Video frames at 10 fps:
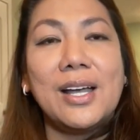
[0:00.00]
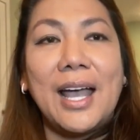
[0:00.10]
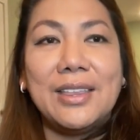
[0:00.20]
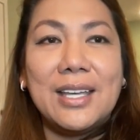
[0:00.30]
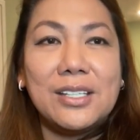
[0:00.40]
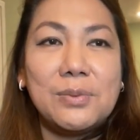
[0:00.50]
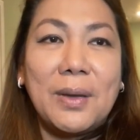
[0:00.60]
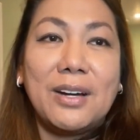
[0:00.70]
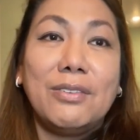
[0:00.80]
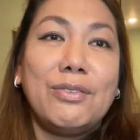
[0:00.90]
I think it's
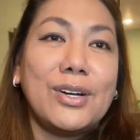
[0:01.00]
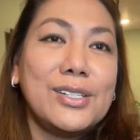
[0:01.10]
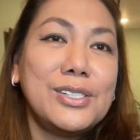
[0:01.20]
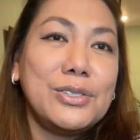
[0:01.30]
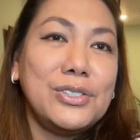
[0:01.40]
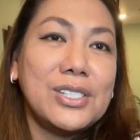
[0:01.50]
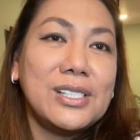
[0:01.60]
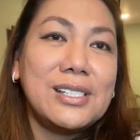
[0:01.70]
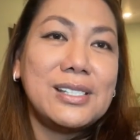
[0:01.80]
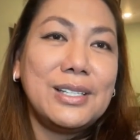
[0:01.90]
better for us to
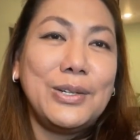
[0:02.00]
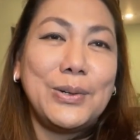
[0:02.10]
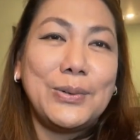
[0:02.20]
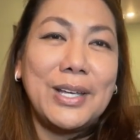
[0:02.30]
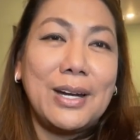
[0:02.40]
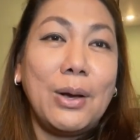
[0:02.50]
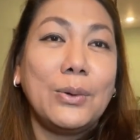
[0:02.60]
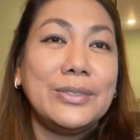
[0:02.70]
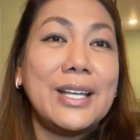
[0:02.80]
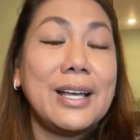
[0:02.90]
just, you know, get a
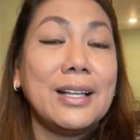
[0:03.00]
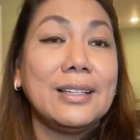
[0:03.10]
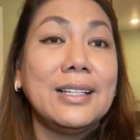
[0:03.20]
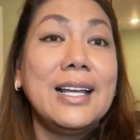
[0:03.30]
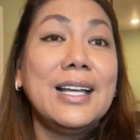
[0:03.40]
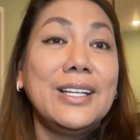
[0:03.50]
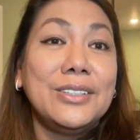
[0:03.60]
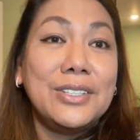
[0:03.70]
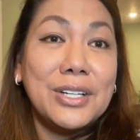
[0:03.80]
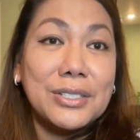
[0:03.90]
hotel
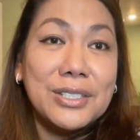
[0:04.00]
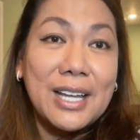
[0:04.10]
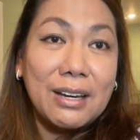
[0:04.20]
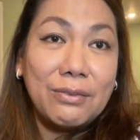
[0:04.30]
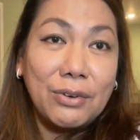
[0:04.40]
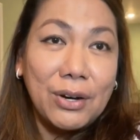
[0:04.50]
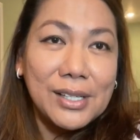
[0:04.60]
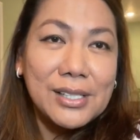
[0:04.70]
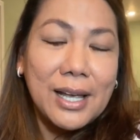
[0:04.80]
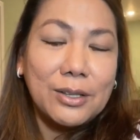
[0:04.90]
near Denver
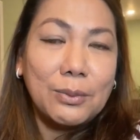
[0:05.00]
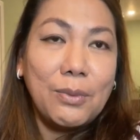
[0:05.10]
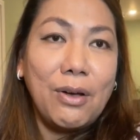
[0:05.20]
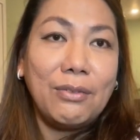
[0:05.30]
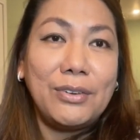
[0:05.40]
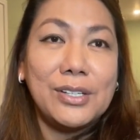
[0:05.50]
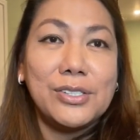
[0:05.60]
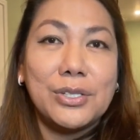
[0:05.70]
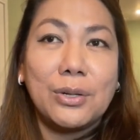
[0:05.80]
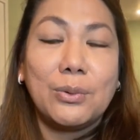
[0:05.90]
Asylum office,
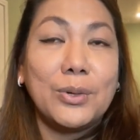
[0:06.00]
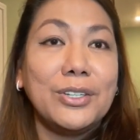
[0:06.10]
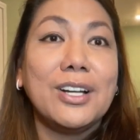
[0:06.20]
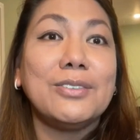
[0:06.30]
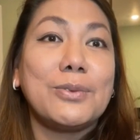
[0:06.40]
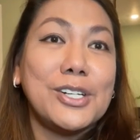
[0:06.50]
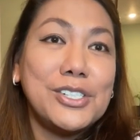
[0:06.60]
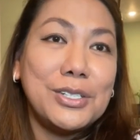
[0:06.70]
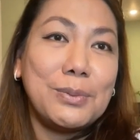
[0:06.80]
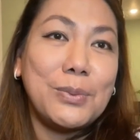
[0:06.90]
so we're not
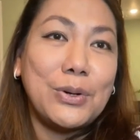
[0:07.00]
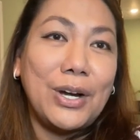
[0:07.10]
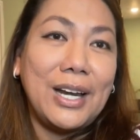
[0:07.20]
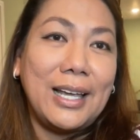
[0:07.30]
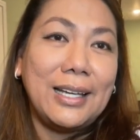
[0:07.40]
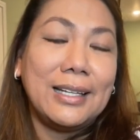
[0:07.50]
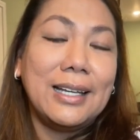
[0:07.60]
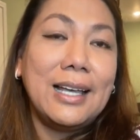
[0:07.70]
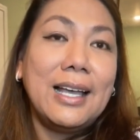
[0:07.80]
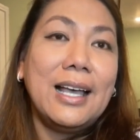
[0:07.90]
rushing the morning.
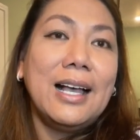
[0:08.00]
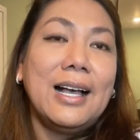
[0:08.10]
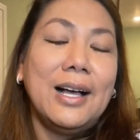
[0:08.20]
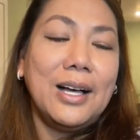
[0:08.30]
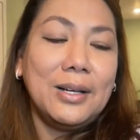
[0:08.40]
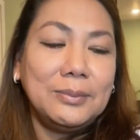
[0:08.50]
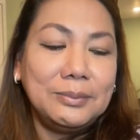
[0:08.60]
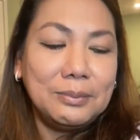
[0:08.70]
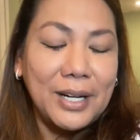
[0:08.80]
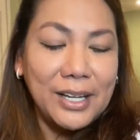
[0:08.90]

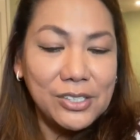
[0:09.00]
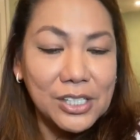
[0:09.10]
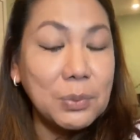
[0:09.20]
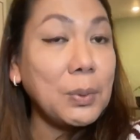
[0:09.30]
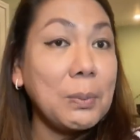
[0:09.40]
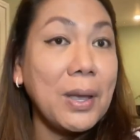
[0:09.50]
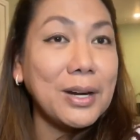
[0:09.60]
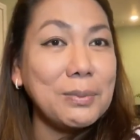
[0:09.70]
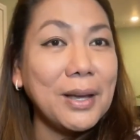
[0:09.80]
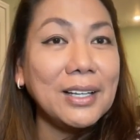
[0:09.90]
But I just
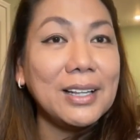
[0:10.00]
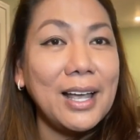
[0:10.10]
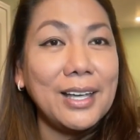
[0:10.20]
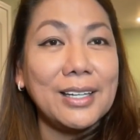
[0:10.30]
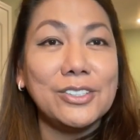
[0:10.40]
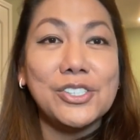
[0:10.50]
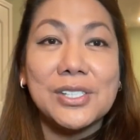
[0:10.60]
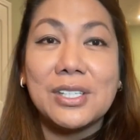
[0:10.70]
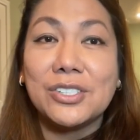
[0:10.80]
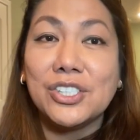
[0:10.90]
prepared my client. She's a